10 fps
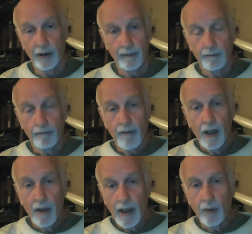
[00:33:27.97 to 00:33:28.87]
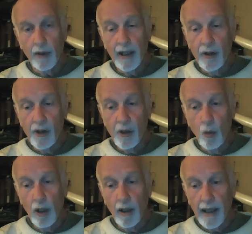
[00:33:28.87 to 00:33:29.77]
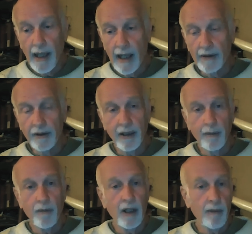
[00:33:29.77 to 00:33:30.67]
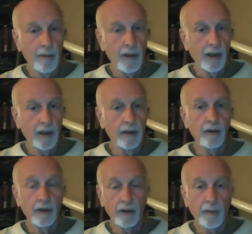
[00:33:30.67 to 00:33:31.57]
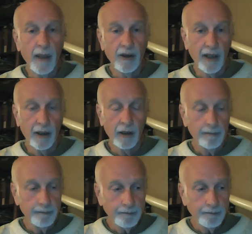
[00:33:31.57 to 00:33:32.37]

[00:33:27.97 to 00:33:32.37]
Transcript: in fact, when I used to work at um, the MacMillan uh, Space Center,